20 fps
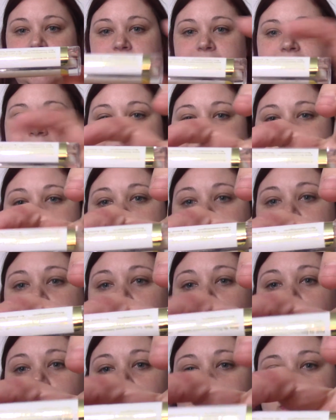has a
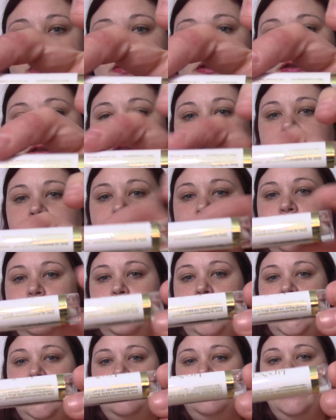gold and
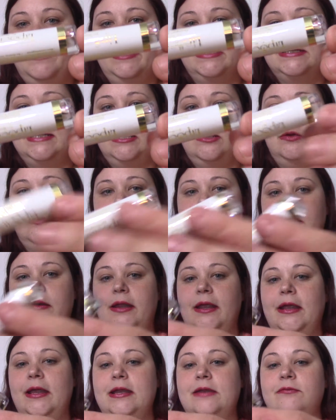white banding around
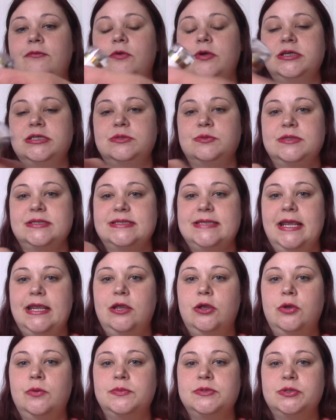it, and of course will say
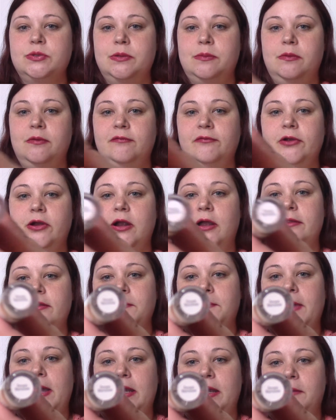Oops Remover on the
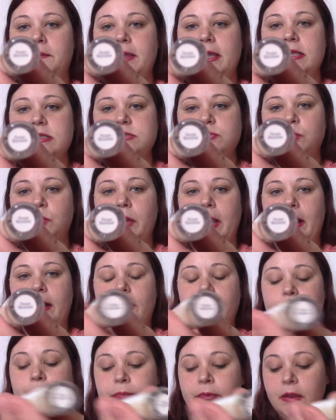bottom as well.